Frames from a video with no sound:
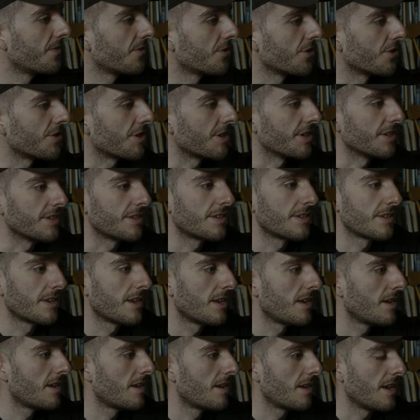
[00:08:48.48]
just because
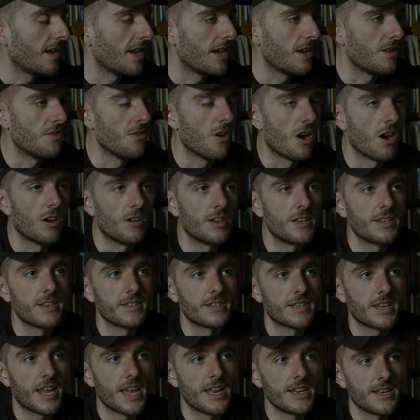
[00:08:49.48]
not only
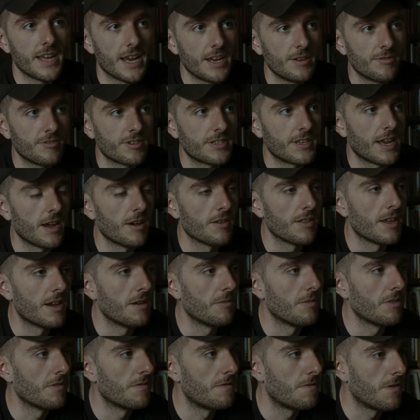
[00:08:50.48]
does it get dangerous out
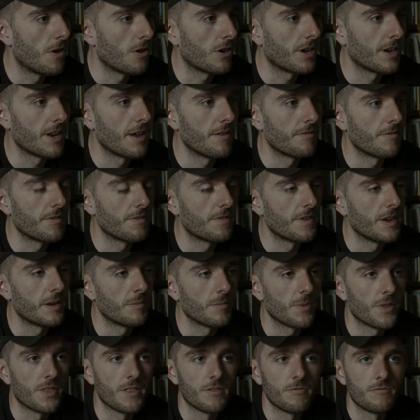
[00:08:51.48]
there with the fog and everything,
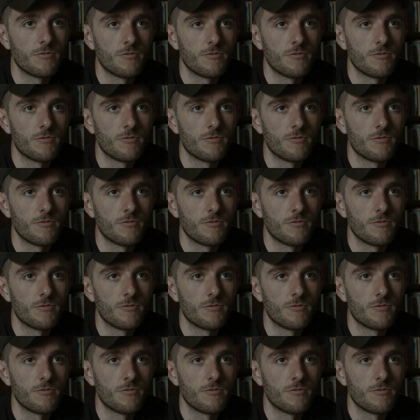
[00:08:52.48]
but the